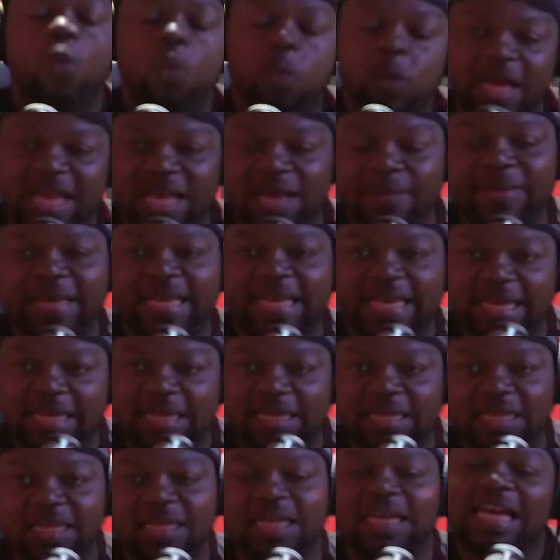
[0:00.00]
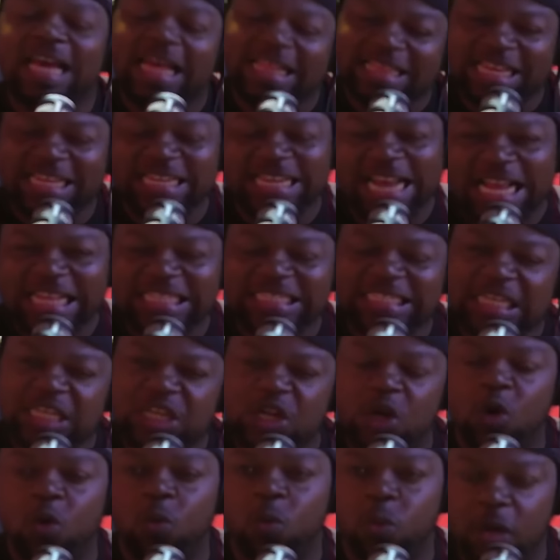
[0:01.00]
William McKinley, I think
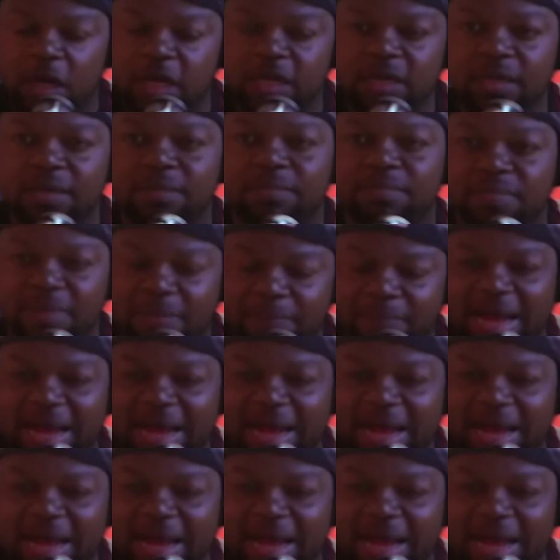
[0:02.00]
1901,